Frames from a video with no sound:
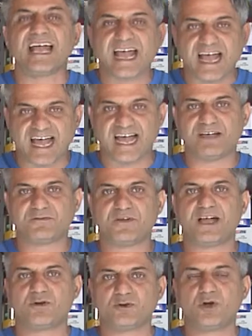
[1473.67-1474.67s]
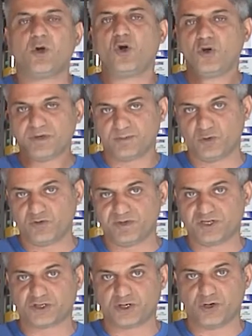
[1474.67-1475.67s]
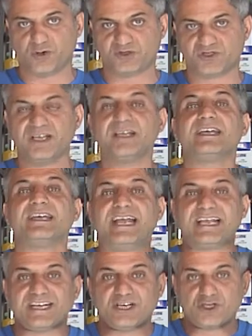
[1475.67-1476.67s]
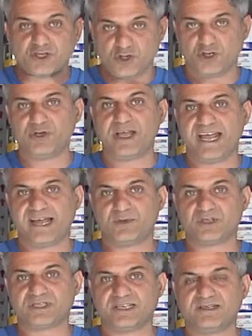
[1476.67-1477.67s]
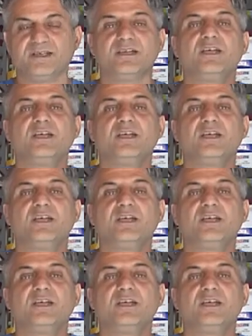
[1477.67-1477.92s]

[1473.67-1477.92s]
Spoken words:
half-hour home improvement shows, and I can assure you, Hamilton,